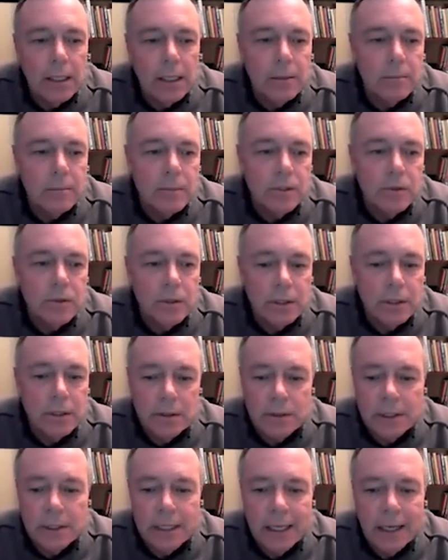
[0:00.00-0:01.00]
So
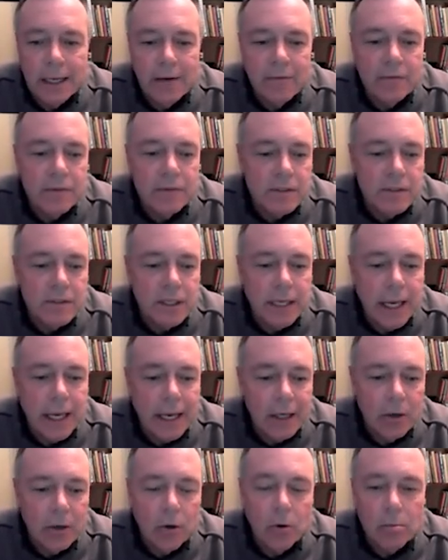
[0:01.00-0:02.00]
they have
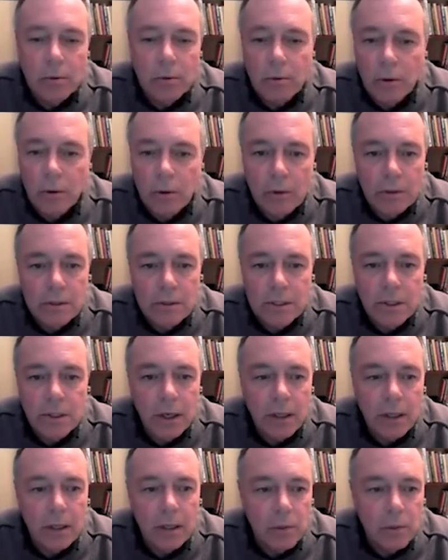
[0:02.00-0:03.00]
cicada homegrown, is
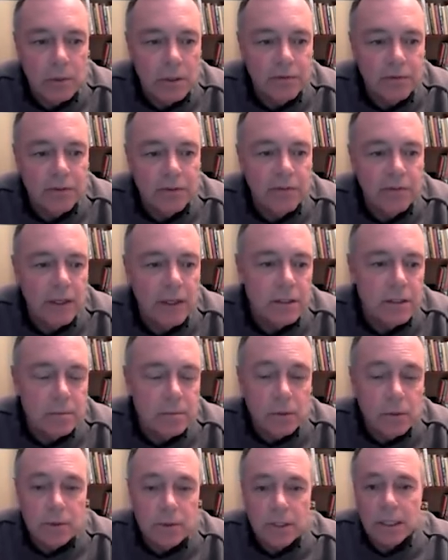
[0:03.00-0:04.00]
talking about different
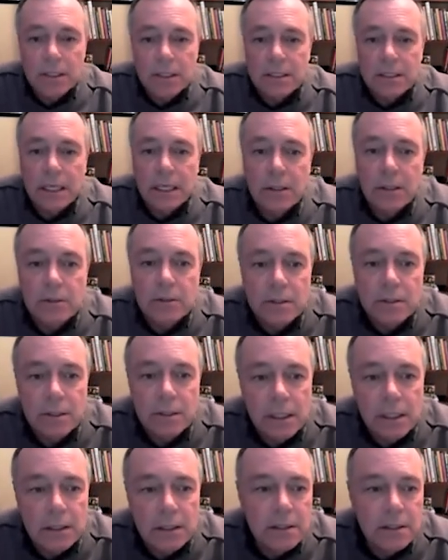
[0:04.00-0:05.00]
vegetables and containers
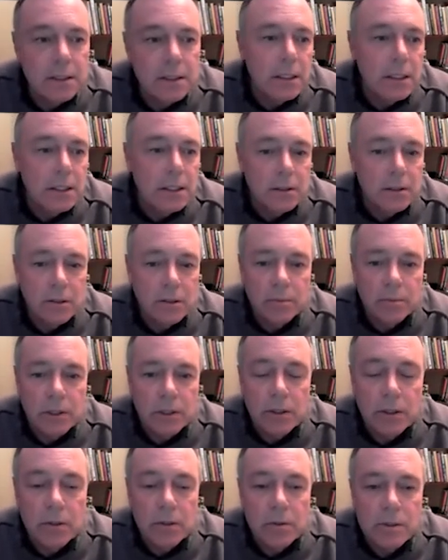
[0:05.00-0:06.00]
that could be
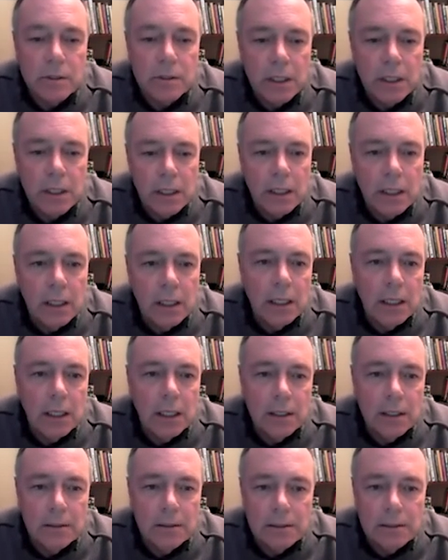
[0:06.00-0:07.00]
used.
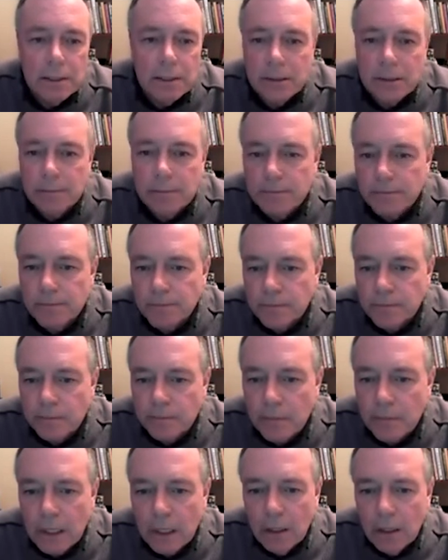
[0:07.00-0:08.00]
And
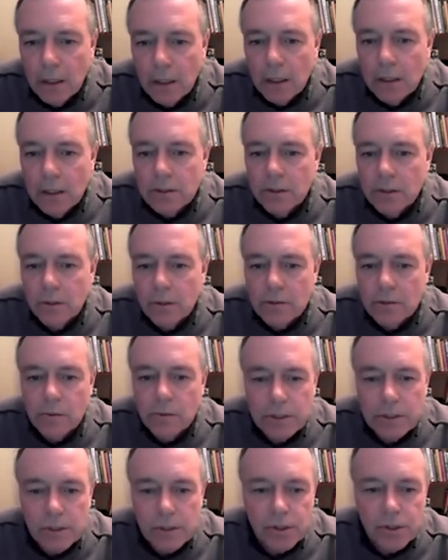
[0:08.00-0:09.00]
so
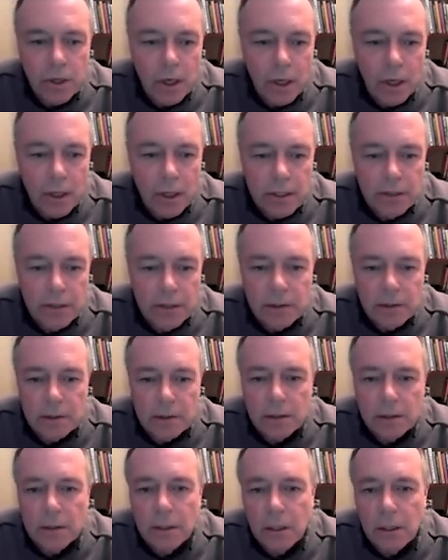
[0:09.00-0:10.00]
Swiss chard, different
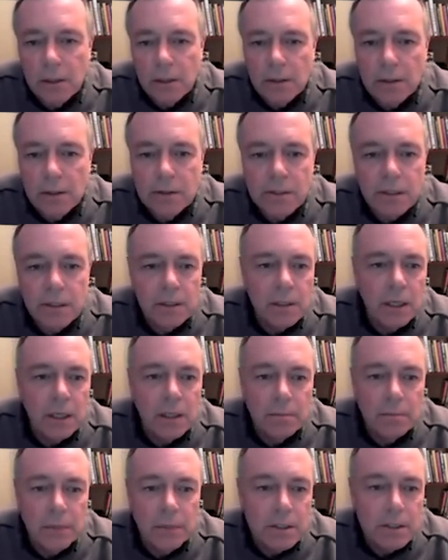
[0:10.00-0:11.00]
colors
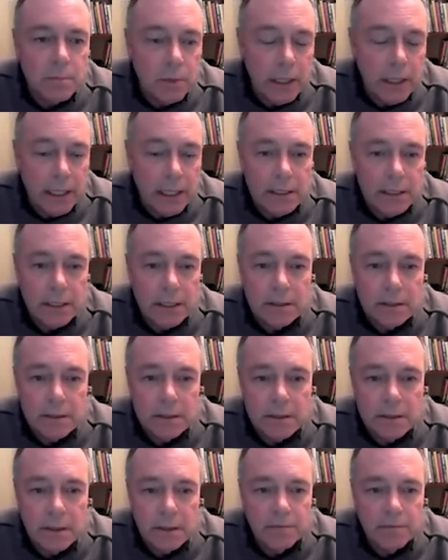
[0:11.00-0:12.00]
and mixed
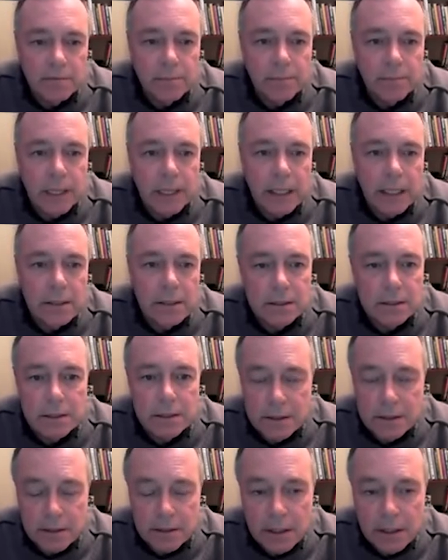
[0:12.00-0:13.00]
plantings of
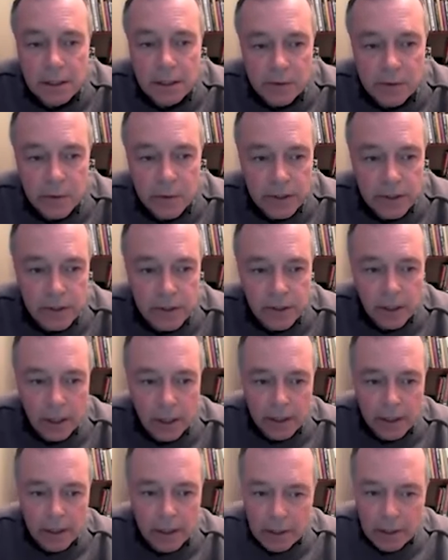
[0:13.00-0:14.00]
pansies and Swiss
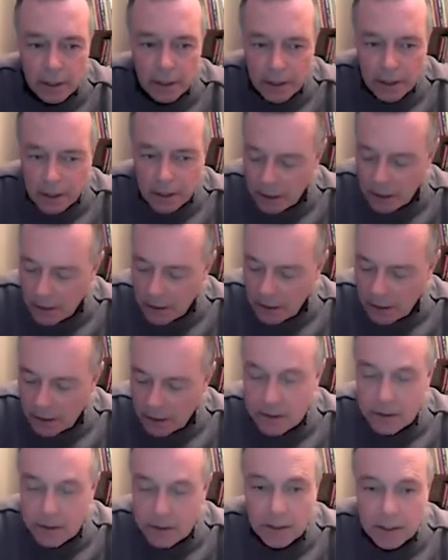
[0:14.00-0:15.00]
chard in
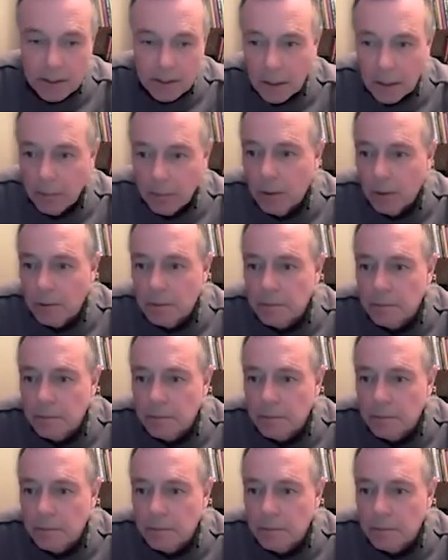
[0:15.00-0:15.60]
this example.